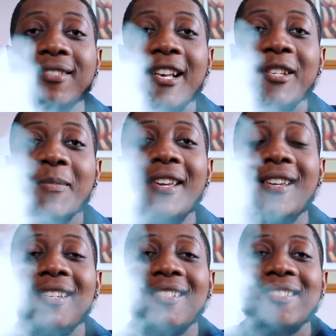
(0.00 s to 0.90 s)
it's
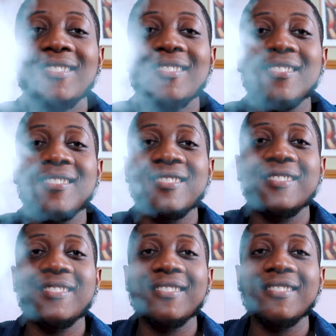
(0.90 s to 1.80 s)
me.
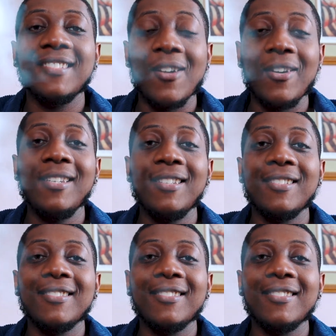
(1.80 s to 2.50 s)
Y'all ready?